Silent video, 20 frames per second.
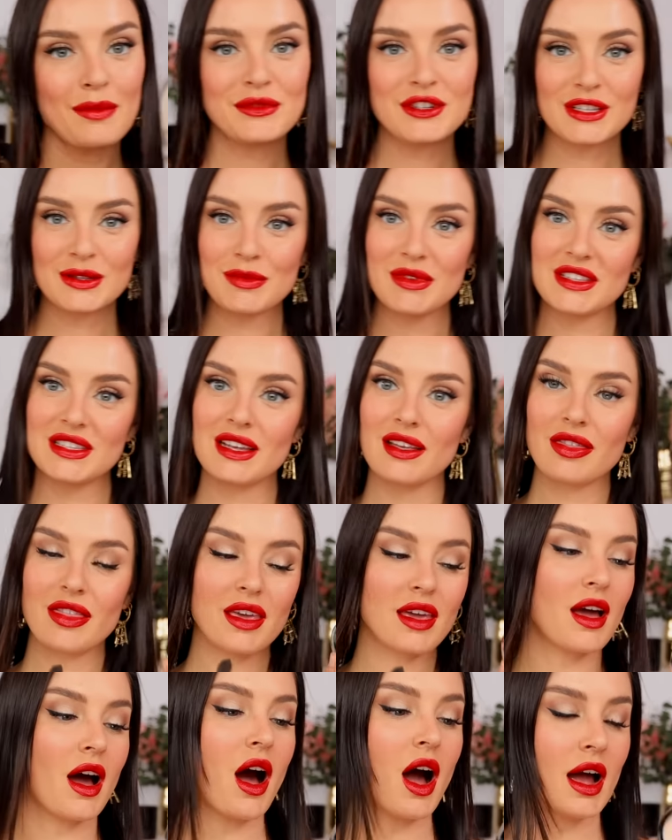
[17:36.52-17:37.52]
am just missing
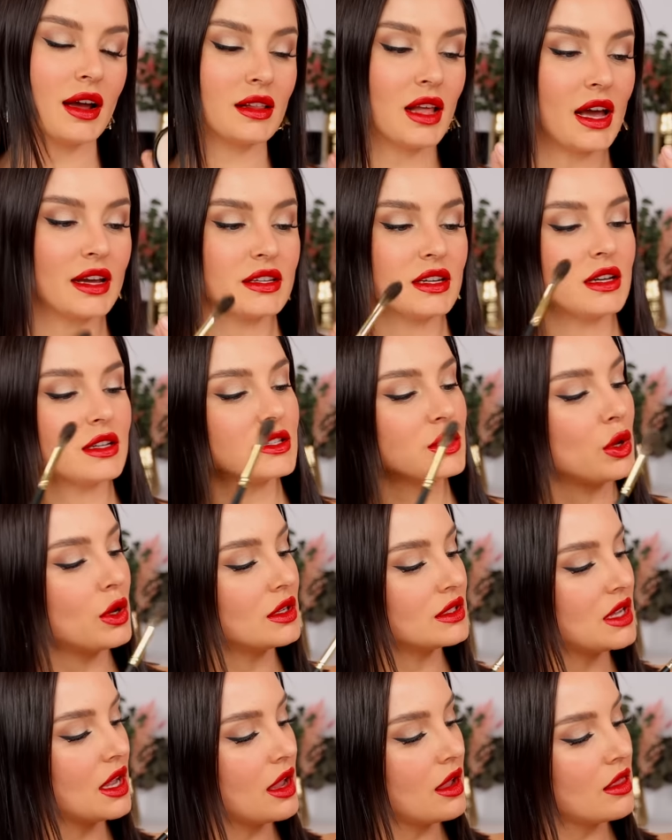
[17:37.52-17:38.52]
the highlighter, so
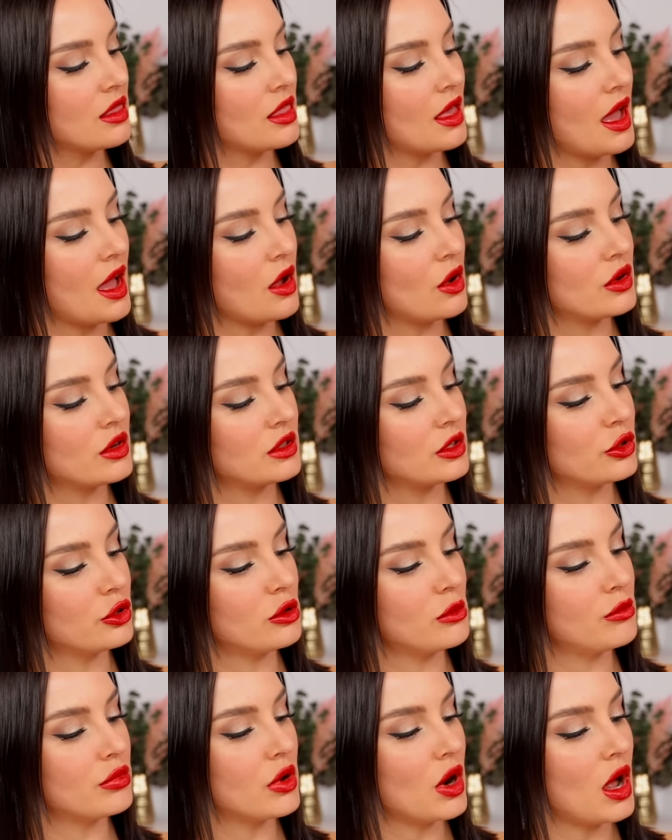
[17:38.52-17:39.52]
I'll take that on a
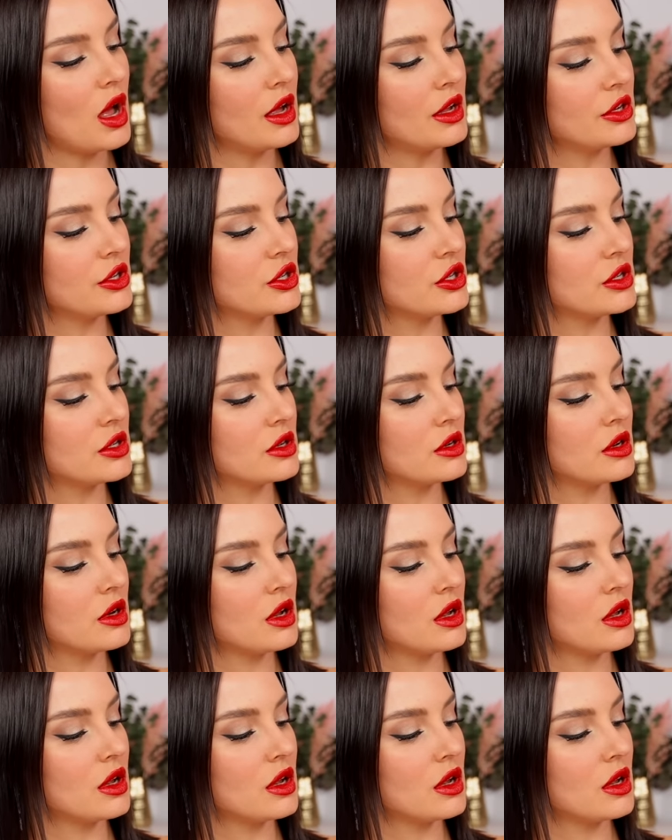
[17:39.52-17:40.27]
little brush.